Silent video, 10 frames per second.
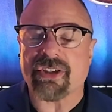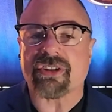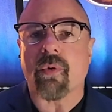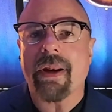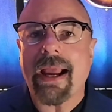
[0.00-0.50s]

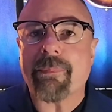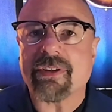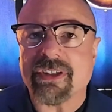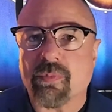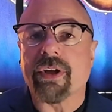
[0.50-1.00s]
So what
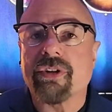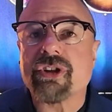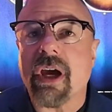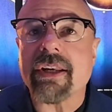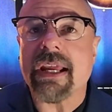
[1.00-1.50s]
happens is when you
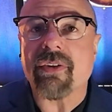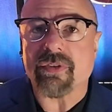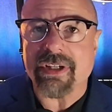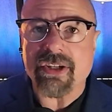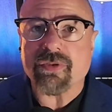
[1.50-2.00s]
shut down
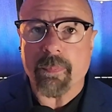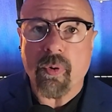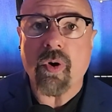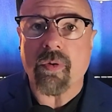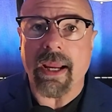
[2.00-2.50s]
those extra
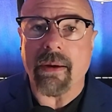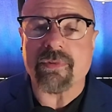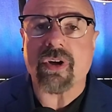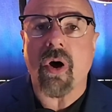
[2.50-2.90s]
programs,